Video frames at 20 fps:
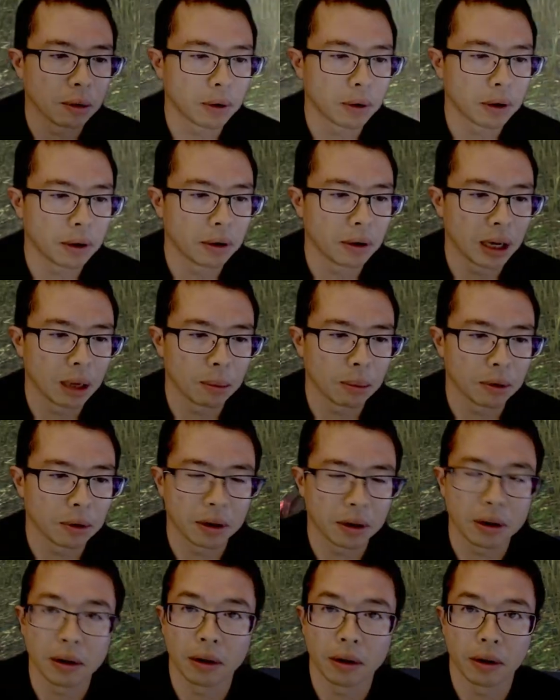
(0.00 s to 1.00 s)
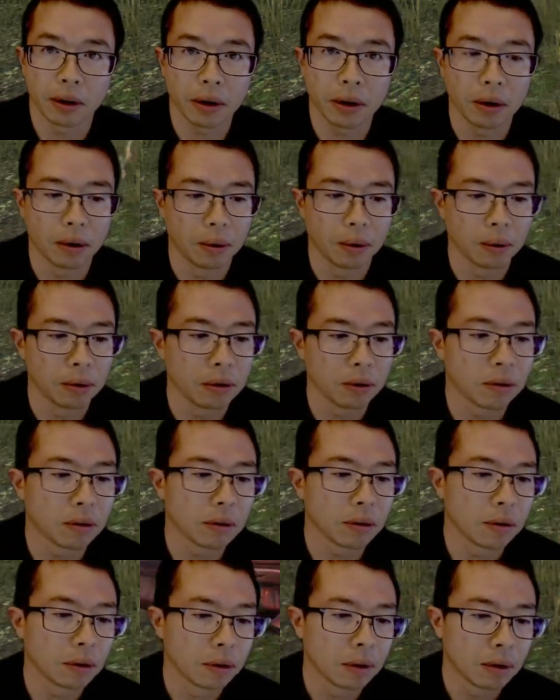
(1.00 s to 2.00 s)
where you're able to kill
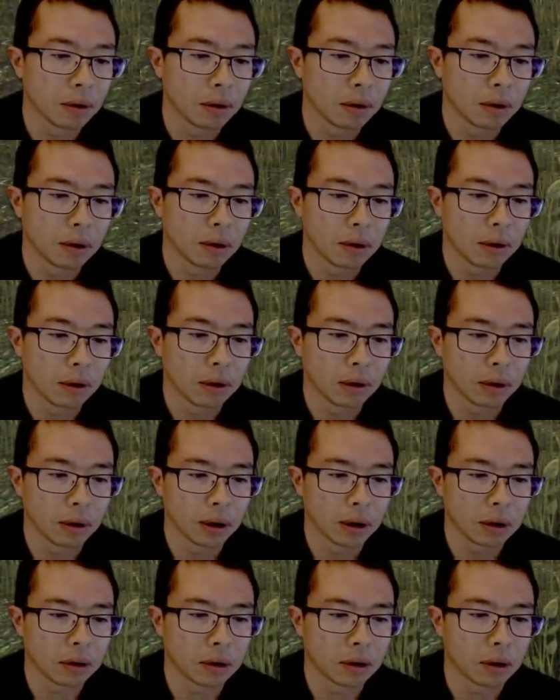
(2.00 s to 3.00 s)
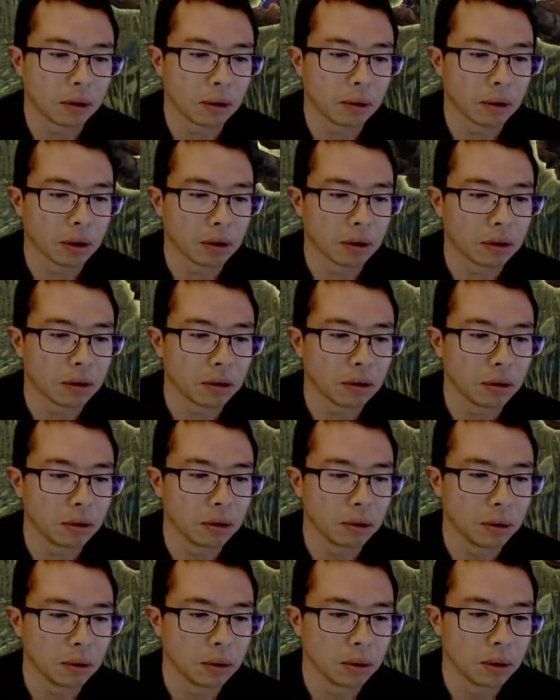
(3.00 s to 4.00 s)
those, then you're going
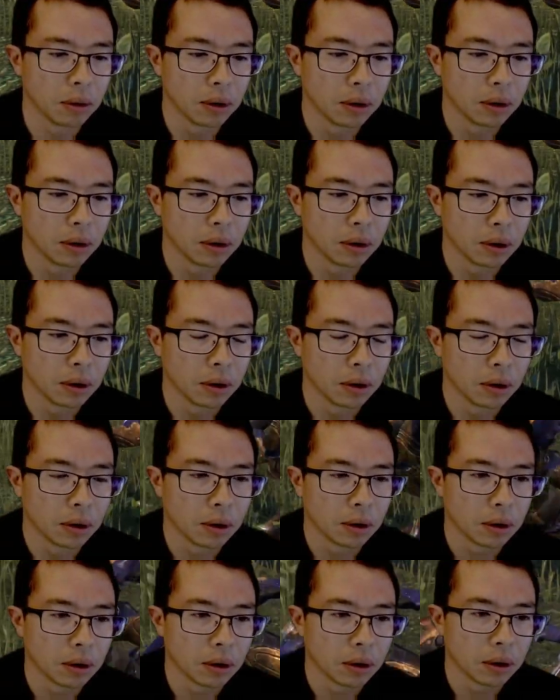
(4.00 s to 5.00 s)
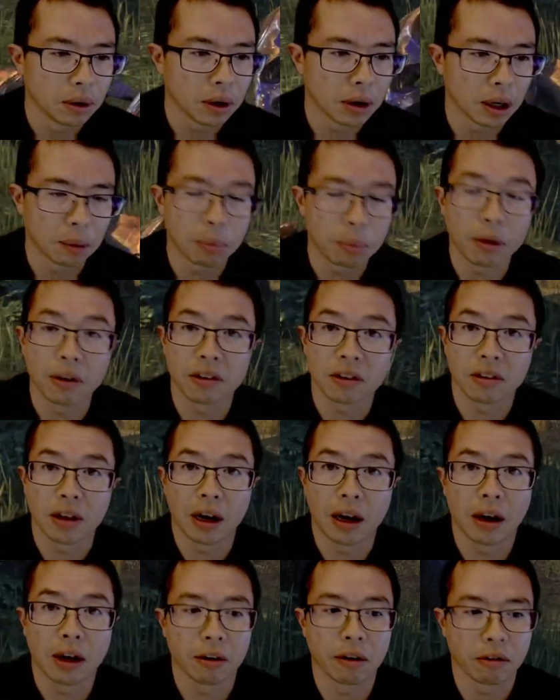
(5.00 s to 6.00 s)
to get pushed
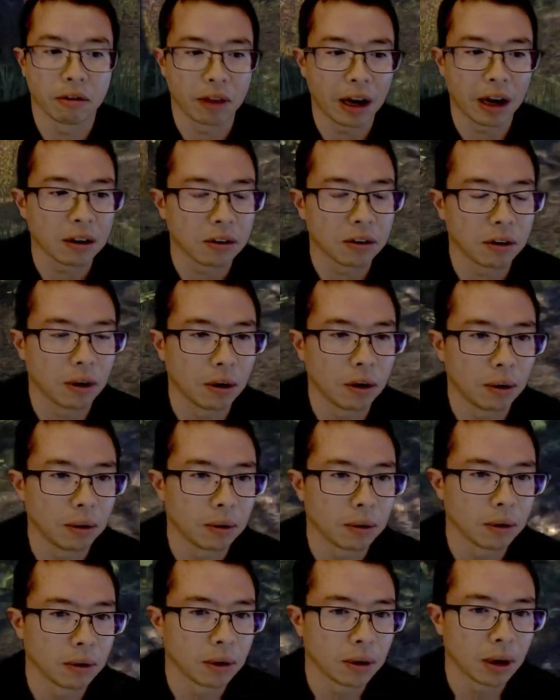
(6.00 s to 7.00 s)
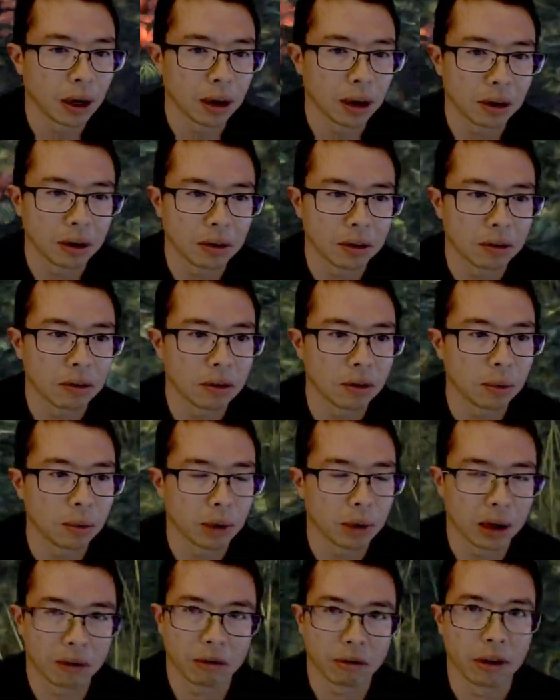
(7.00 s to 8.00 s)
out of that zone and into
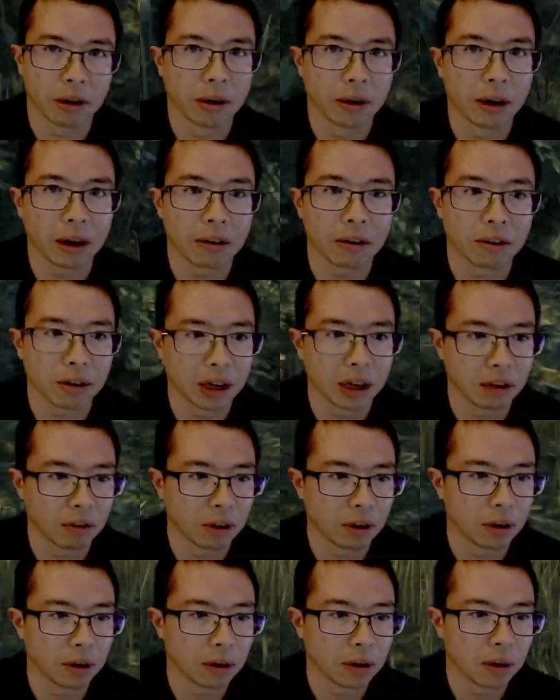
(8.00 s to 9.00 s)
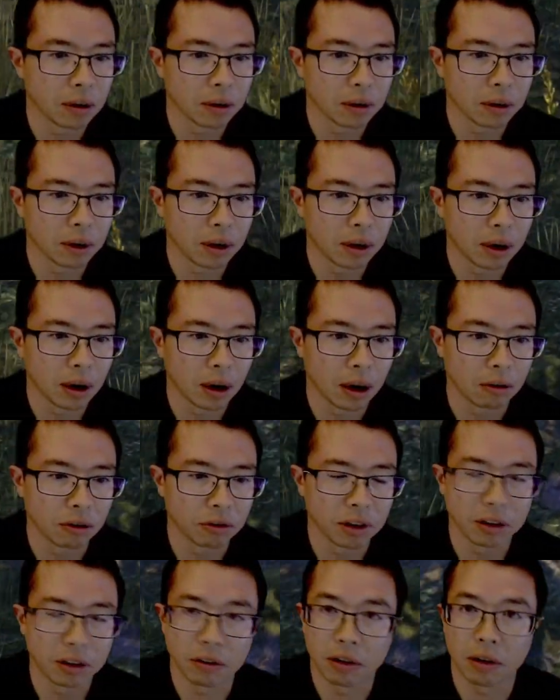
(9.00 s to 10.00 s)
whatever the next level
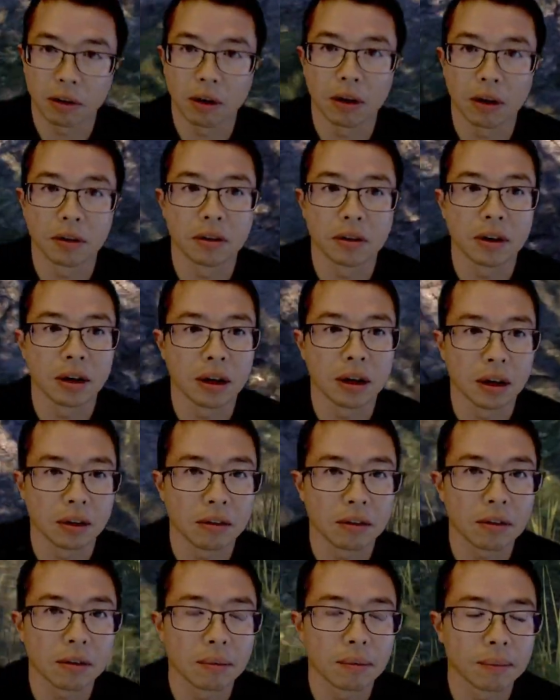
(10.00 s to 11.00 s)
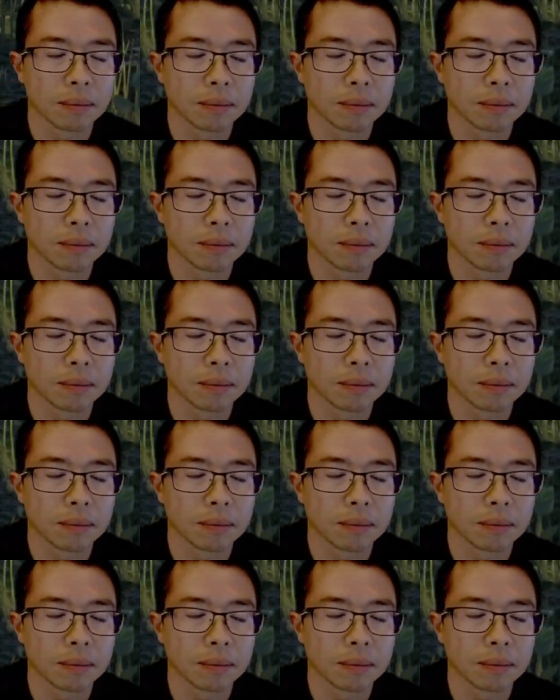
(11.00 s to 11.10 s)
of difficulty is.